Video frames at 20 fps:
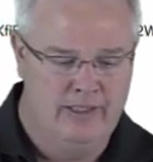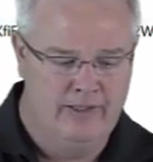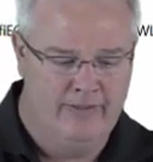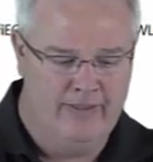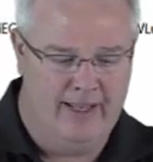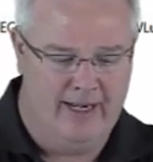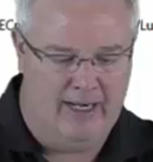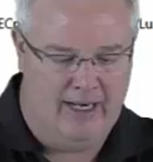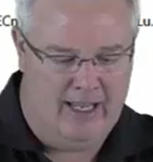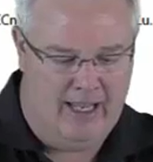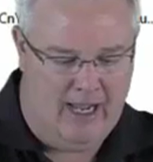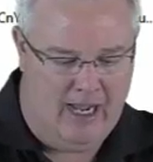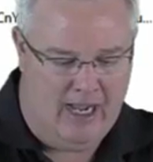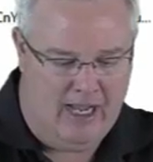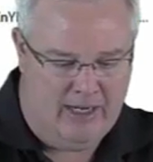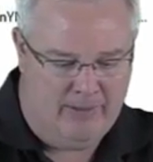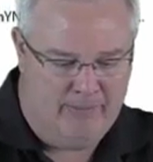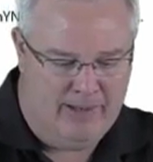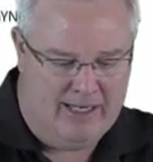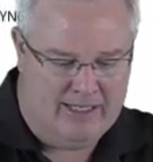that
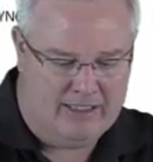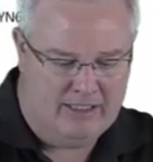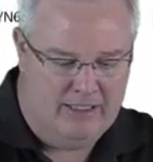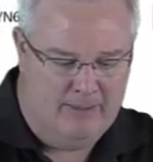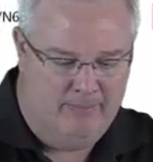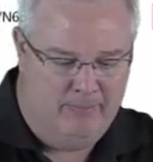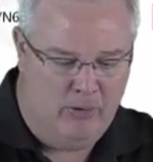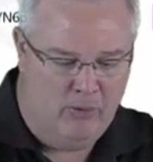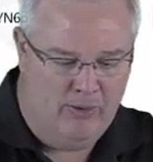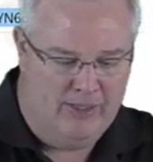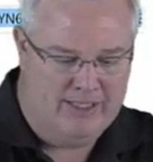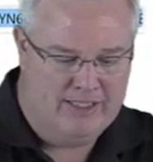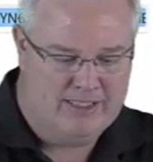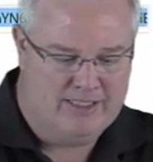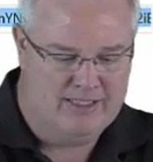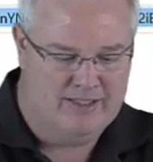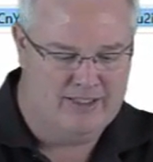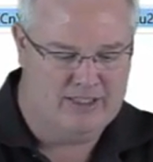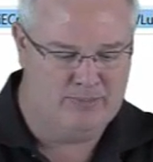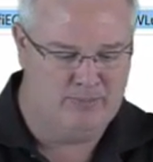automatically points
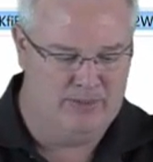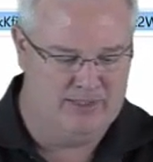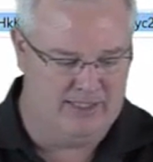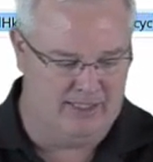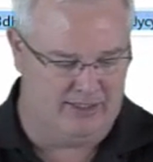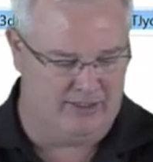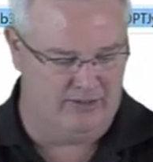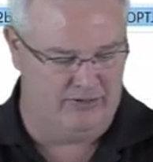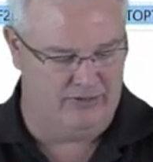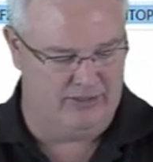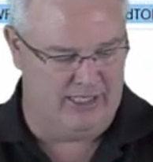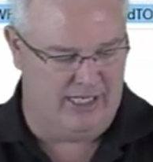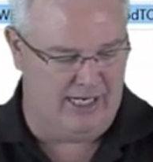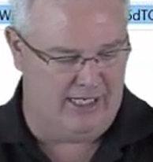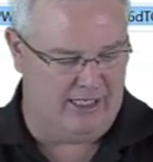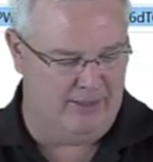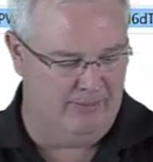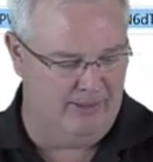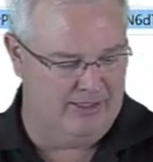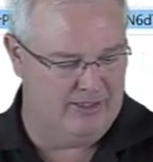to this particular
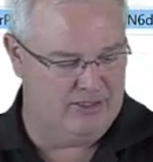document.